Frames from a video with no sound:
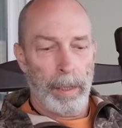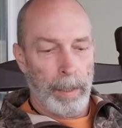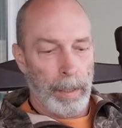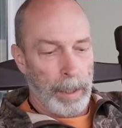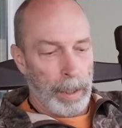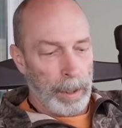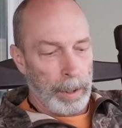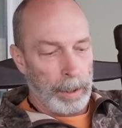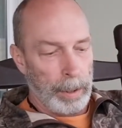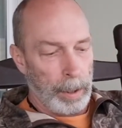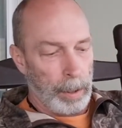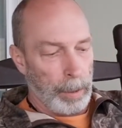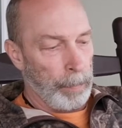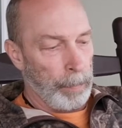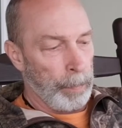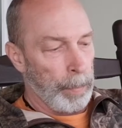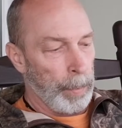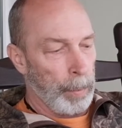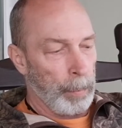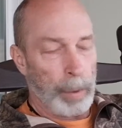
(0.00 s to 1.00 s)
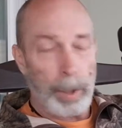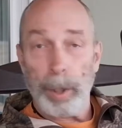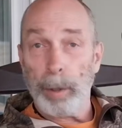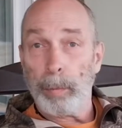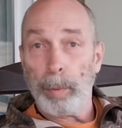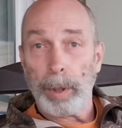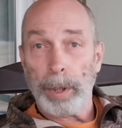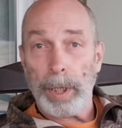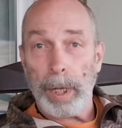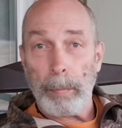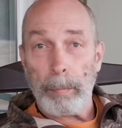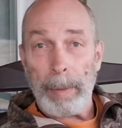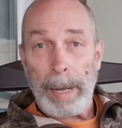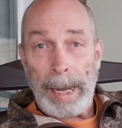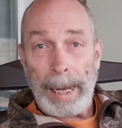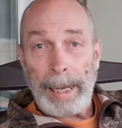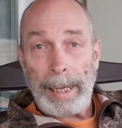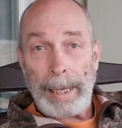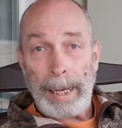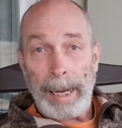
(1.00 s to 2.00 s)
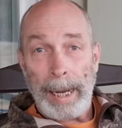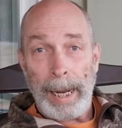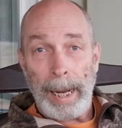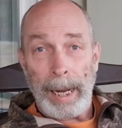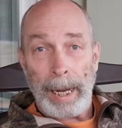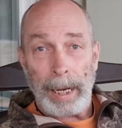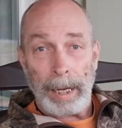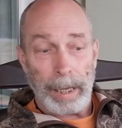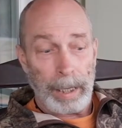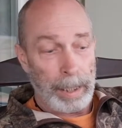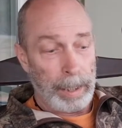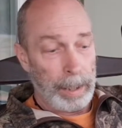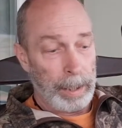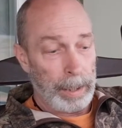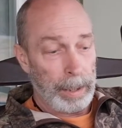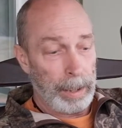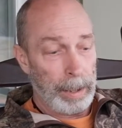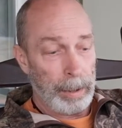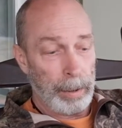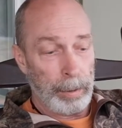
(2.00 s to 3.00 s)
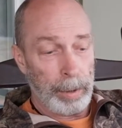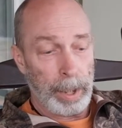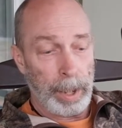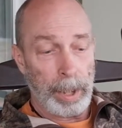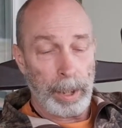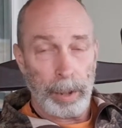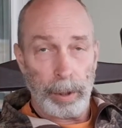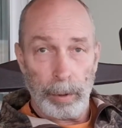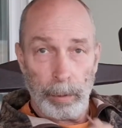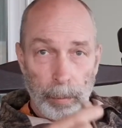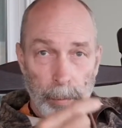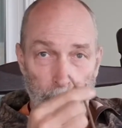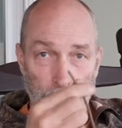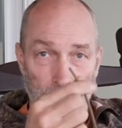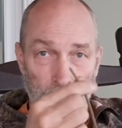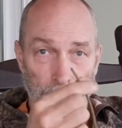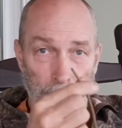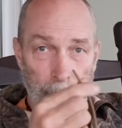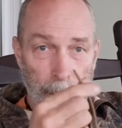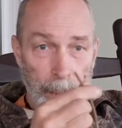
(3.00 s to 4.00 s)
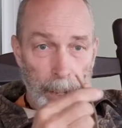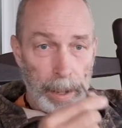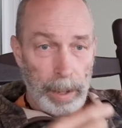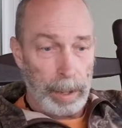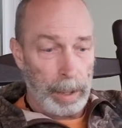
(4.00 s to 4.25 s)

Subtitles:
So way you put that back in a hank is you take your working end,